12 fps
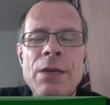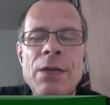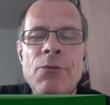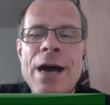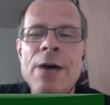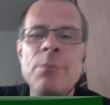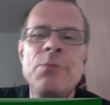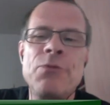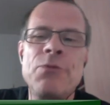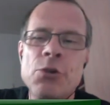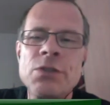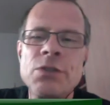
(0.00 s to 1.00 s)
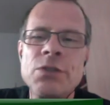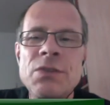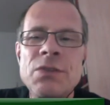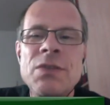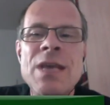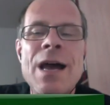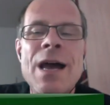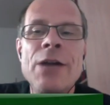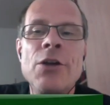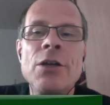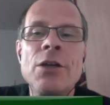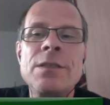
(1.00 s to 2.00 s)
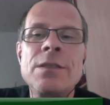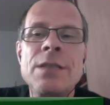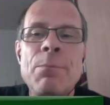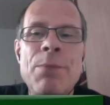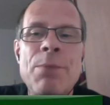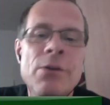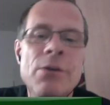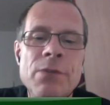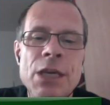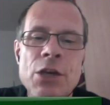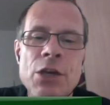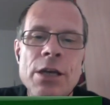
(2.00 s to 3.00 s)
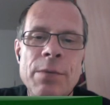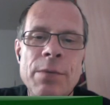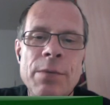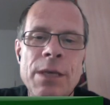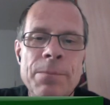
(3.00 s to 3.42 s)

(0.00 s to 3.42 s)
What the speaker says: armed forces are not a part of the economy.